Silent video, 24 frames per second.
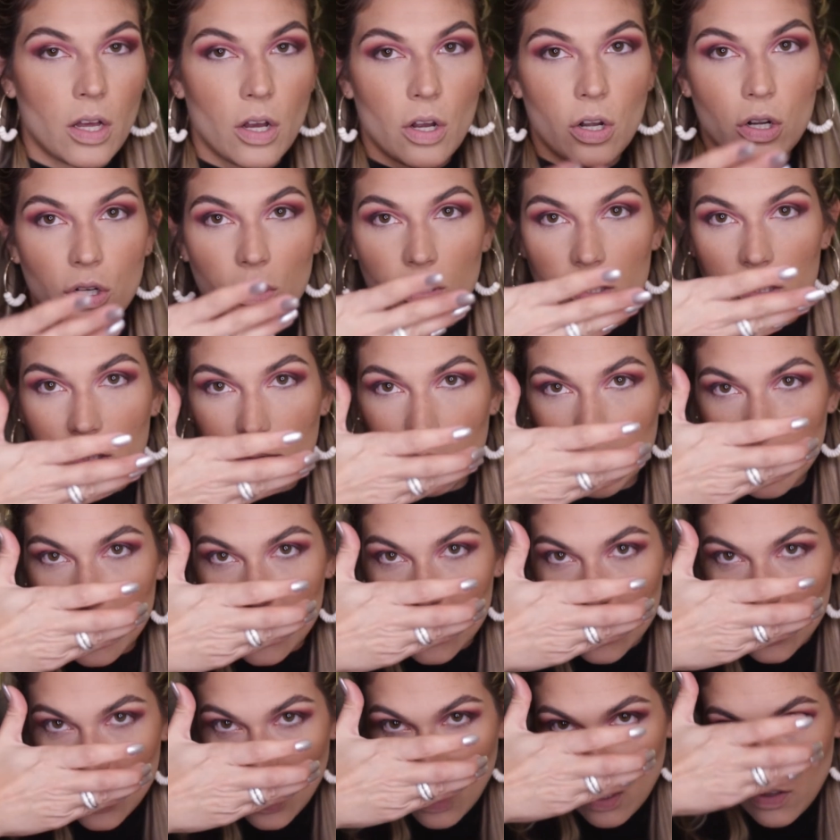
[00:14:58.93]
crispy
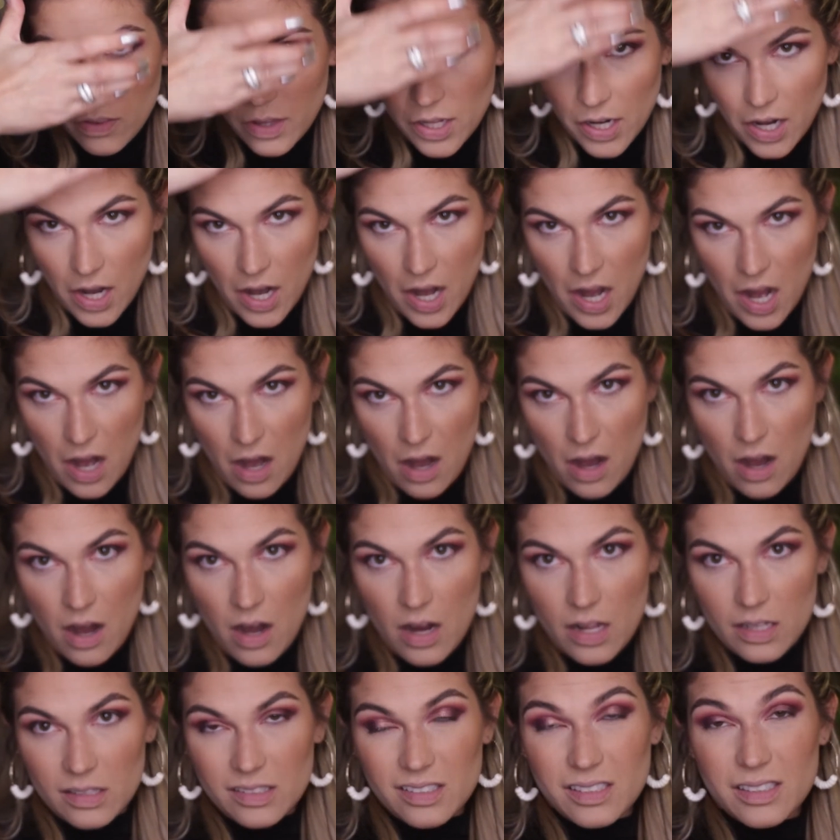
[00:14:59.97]
gelled their hair
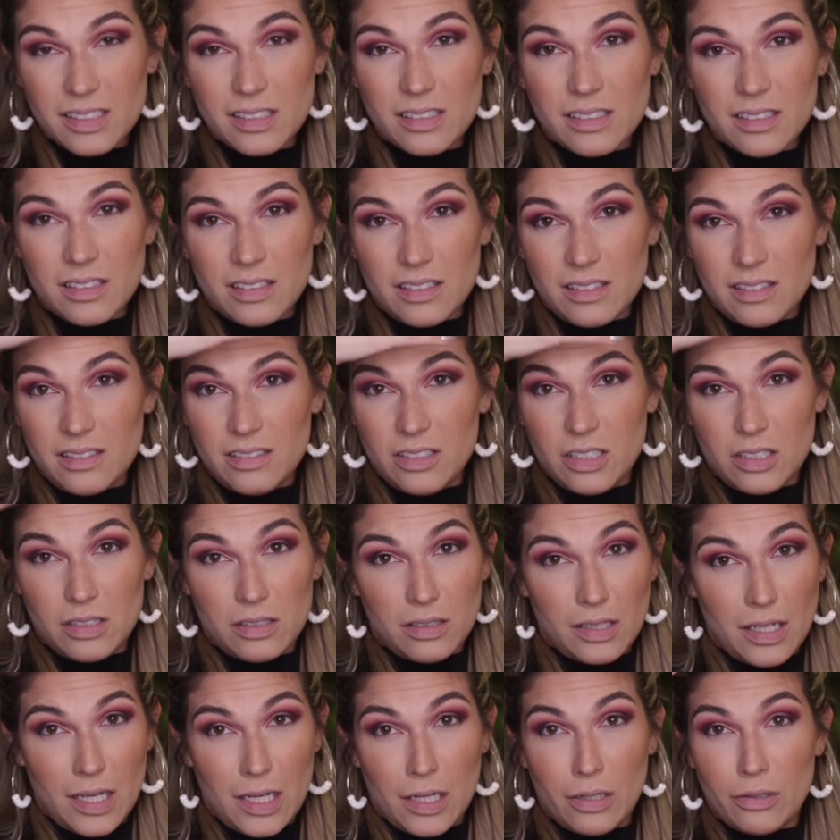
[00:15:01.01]
and just
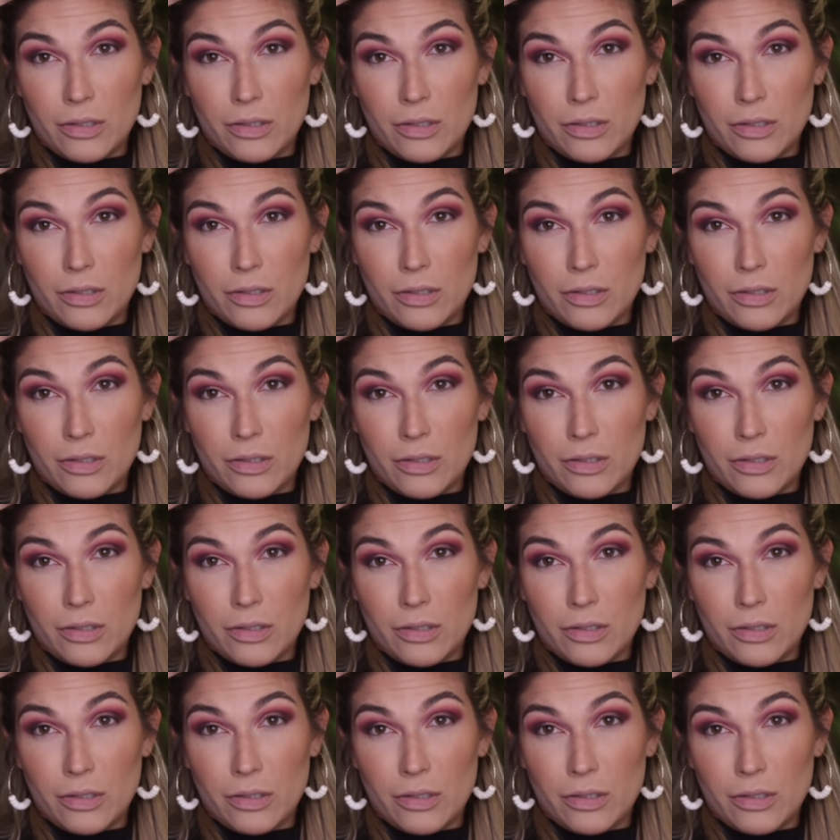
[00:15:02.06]
like